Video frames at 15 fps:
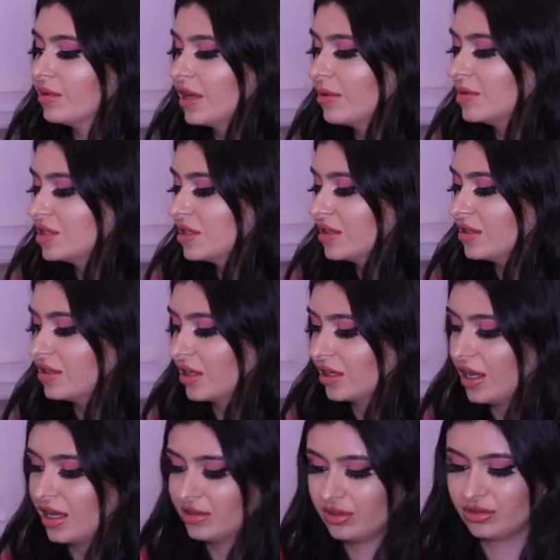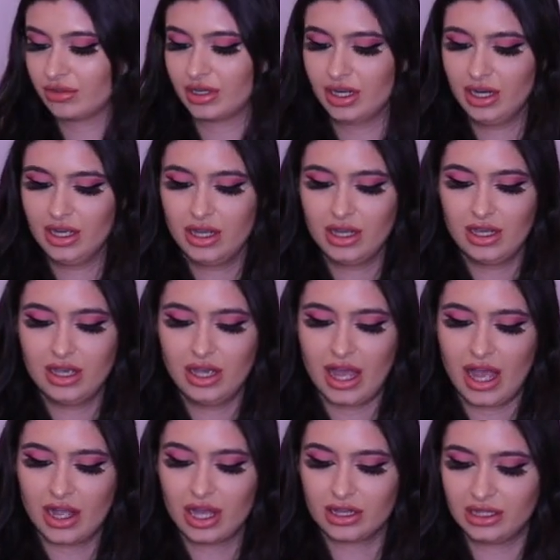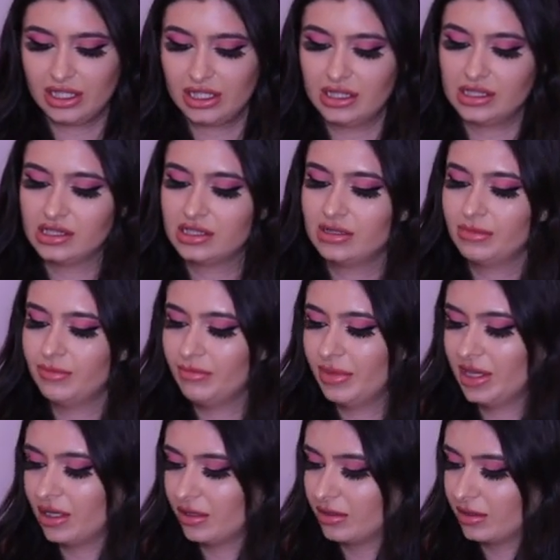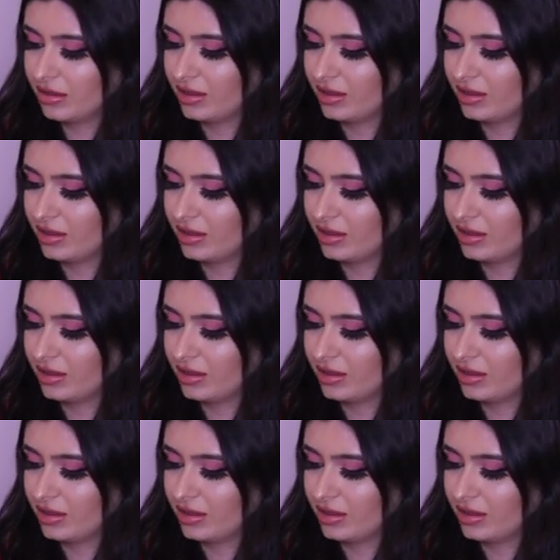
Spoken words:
when I went to the sunglass store. I got these pink